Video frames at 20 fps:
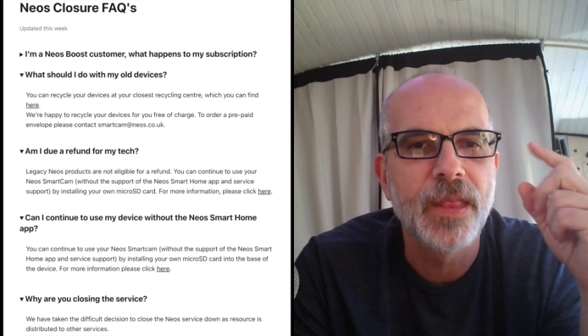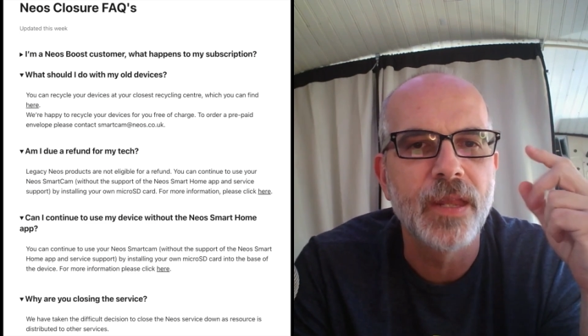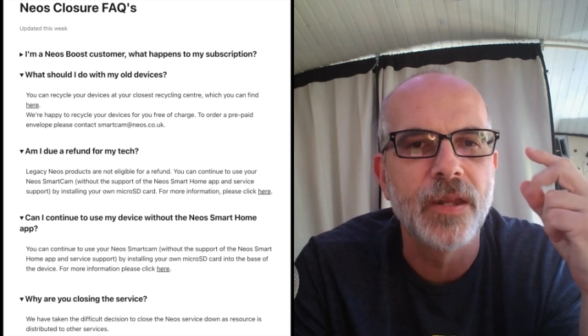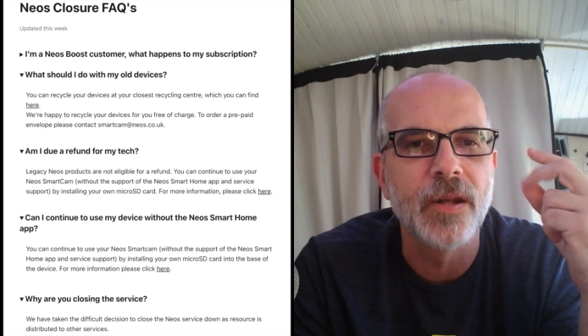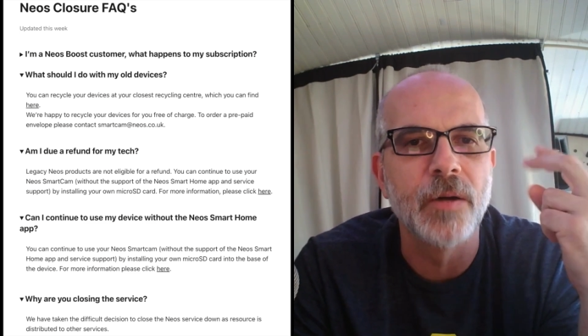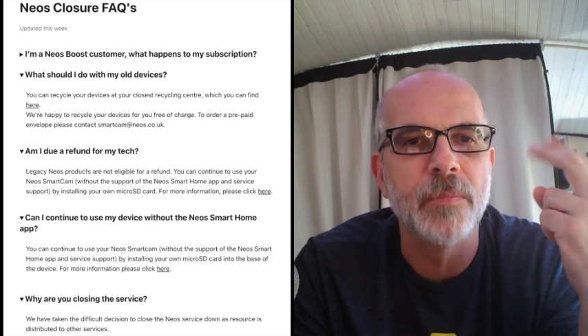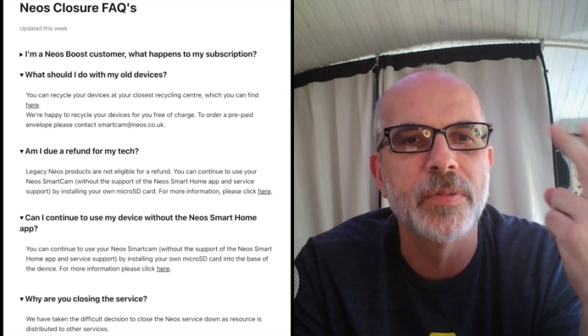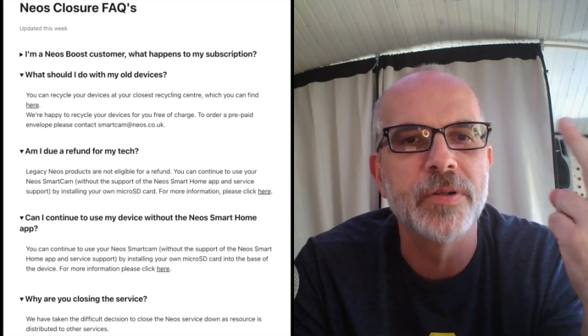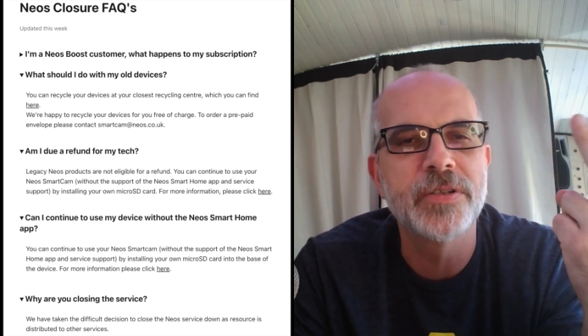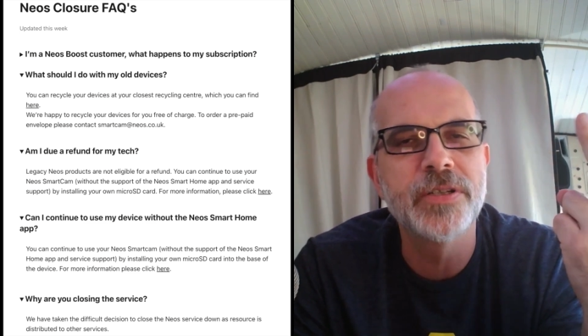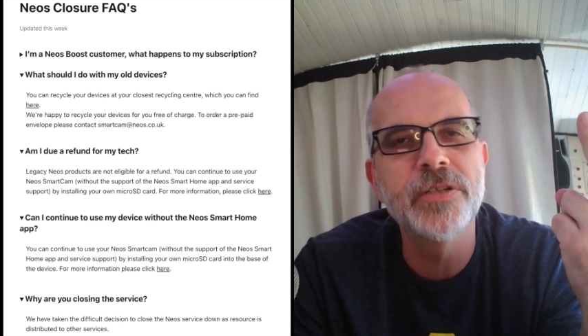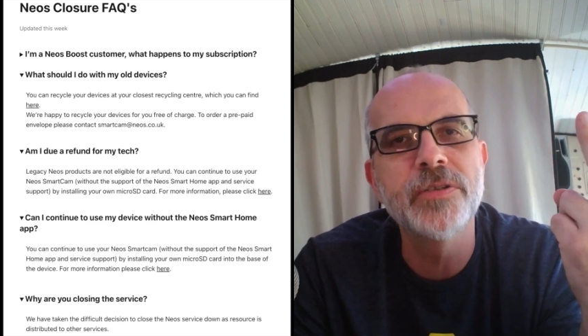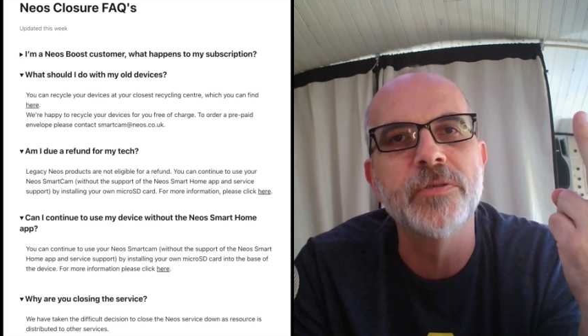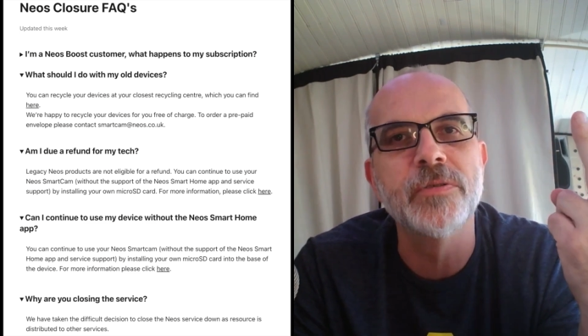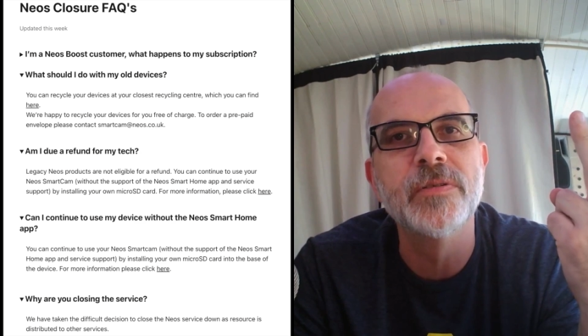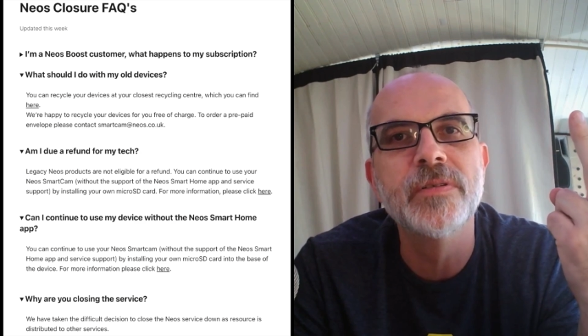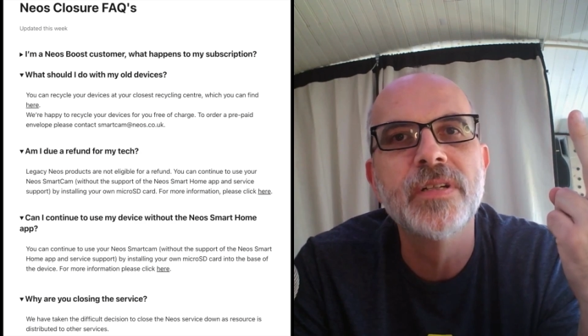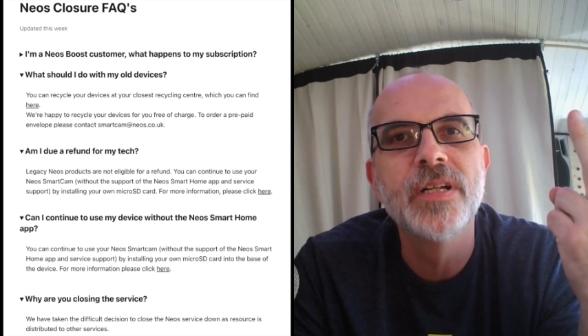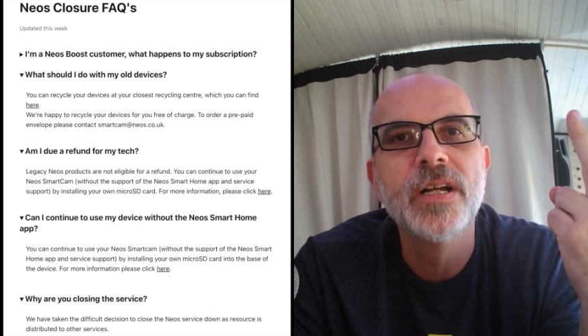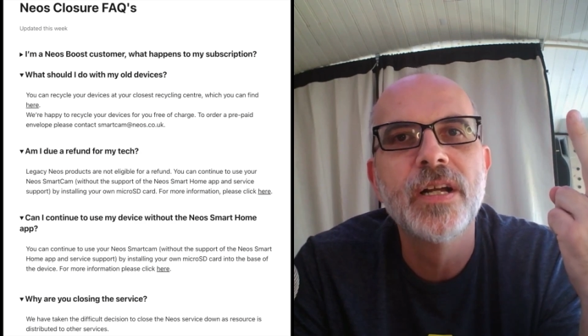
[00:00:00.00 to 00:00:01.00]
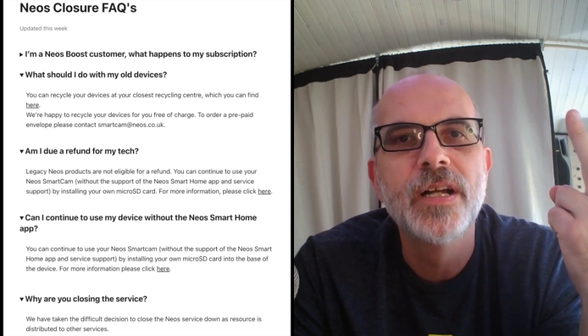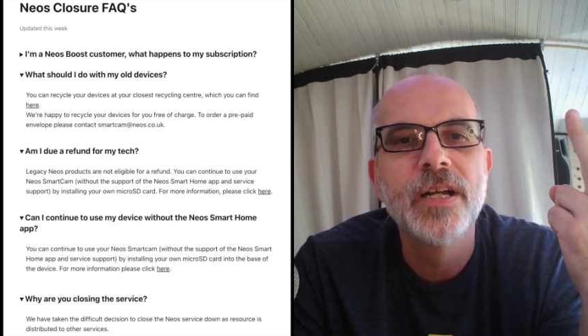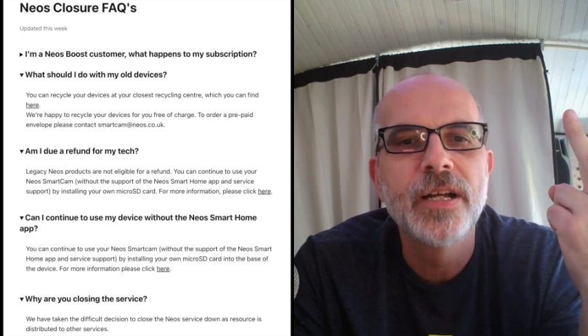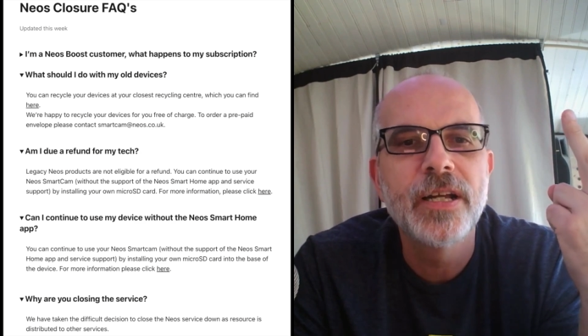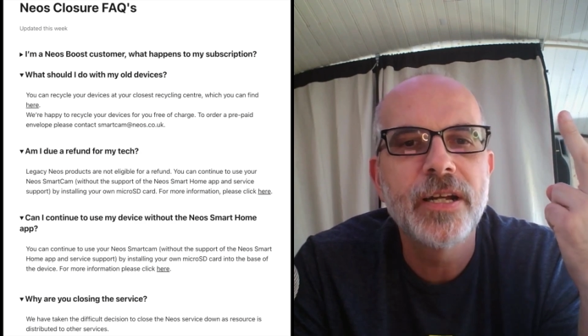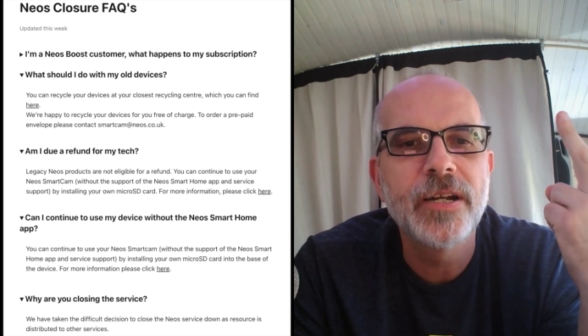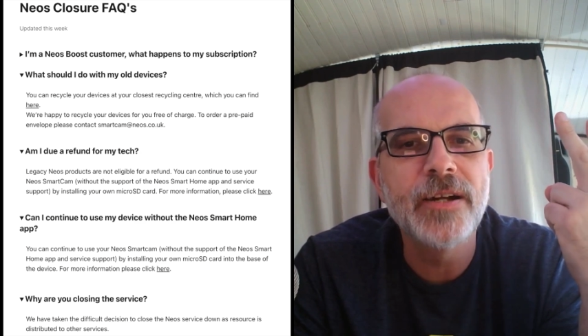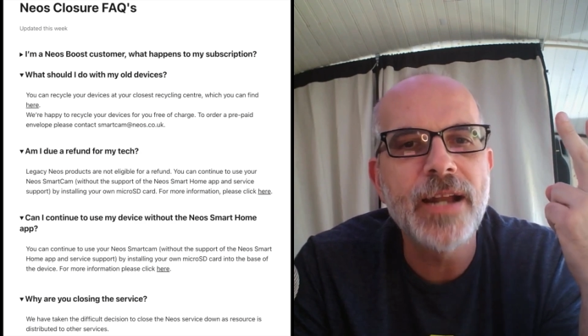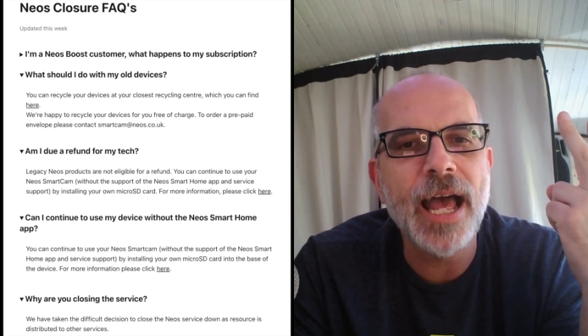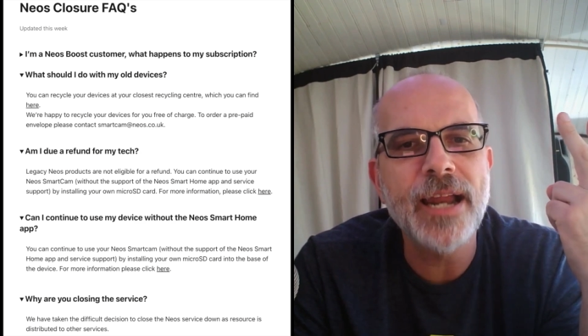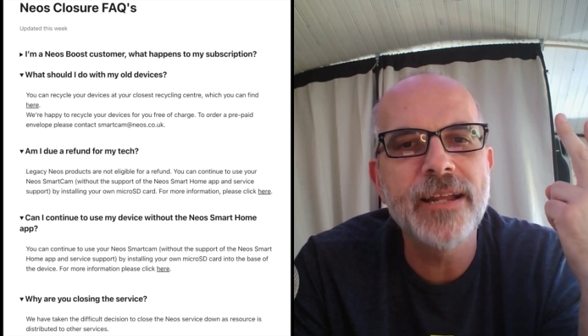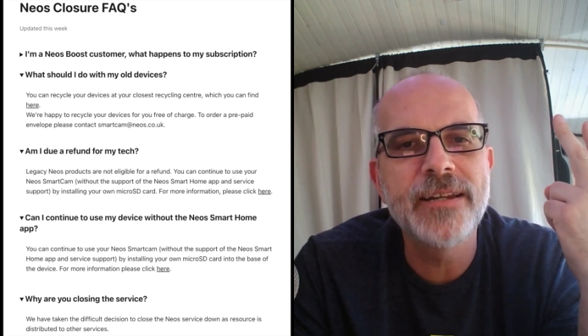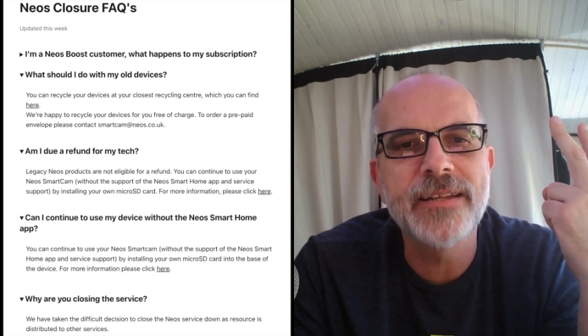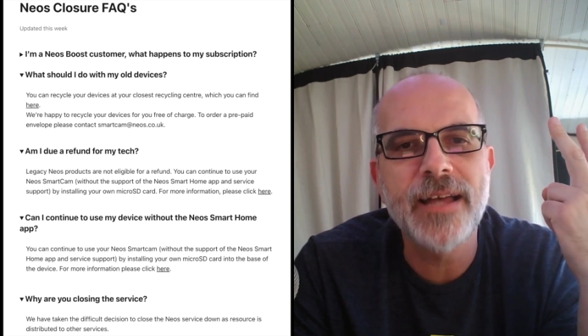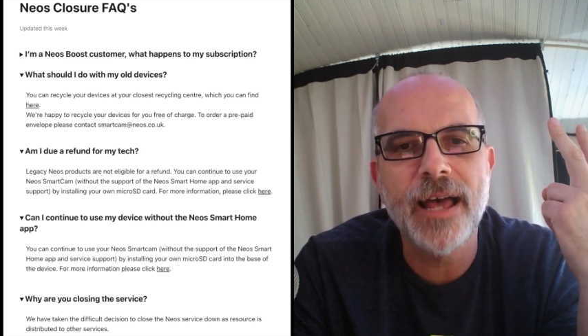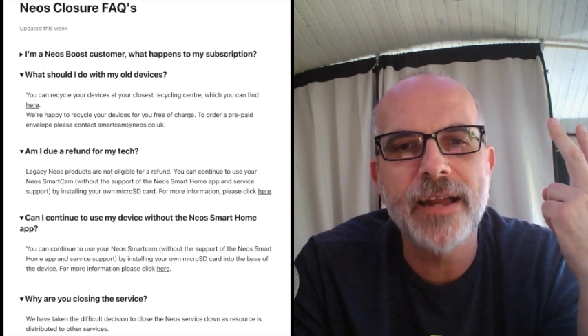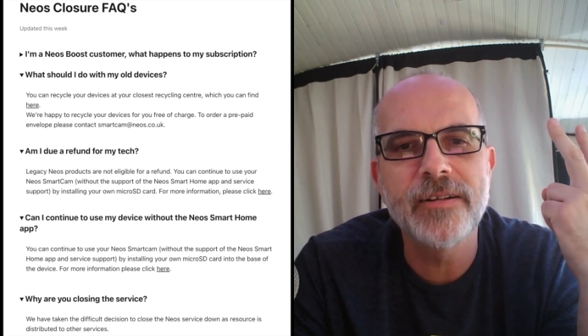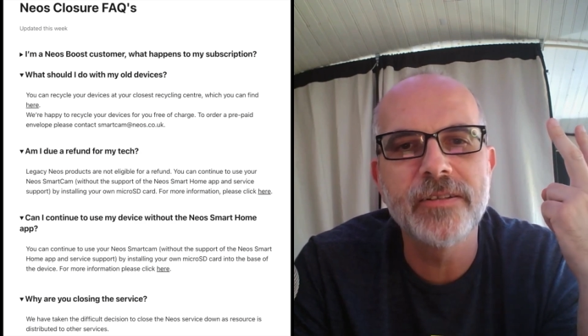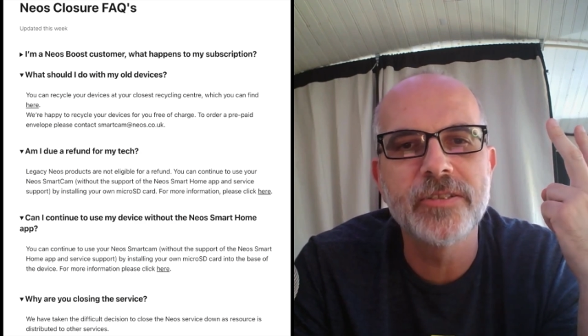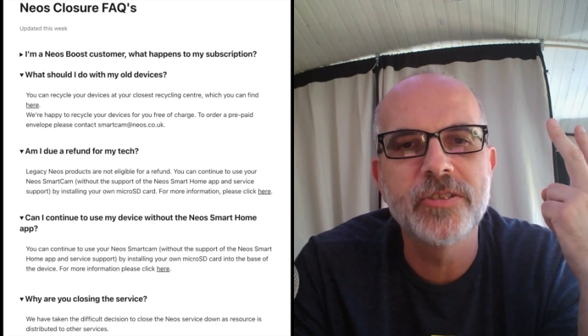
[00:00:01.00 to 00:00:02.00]
Number 2. You're not
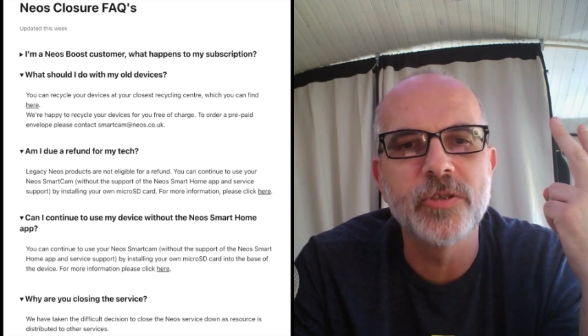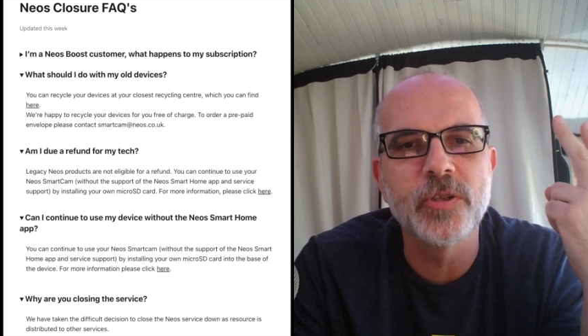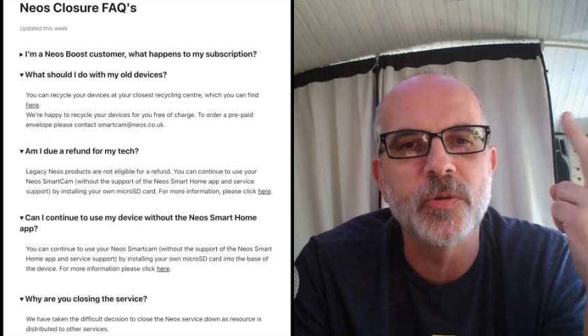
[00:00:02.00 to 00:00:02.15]
entitled